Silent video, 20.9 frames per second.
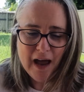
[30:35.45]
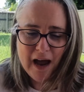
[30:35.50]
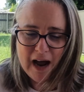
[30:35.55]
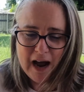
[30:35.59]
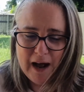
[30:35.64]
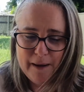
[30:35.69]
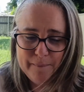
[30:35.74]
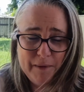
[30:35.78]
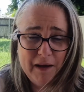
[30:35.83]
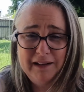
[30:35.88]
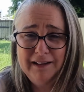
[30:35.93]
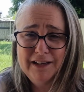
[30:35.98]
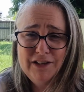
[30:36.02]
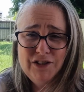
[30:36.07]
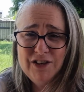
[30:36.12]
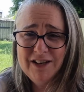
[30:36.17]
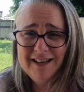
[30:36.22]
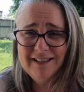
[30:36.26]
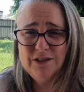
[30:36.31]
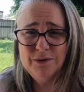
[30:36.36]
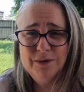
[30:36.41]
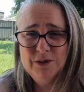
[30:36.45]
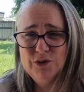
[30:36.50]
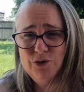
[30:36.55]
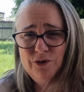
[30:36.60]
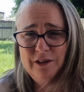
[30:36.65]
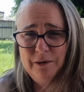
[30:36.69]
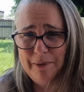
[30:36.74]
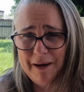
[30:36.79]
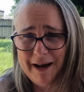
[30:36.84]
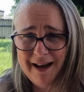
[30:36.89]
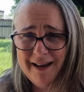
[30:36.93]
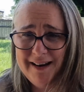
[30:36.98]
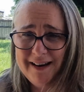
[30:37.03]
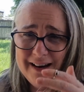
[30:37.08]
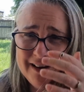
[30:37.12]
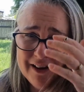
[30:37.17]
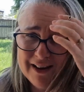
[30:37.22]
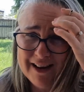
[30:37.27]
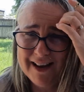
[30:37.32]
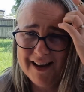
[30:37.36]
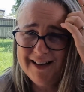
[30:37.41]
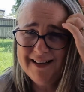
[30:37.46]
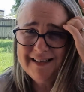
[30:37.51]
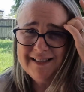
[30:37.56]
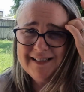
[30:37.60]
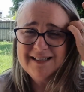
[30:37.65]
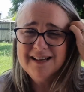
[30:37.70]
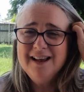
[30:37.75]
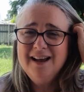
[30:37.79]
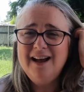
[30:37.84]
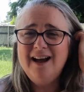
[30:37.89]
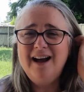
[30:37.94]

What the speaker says: At least you get to enjoy the party, I guess.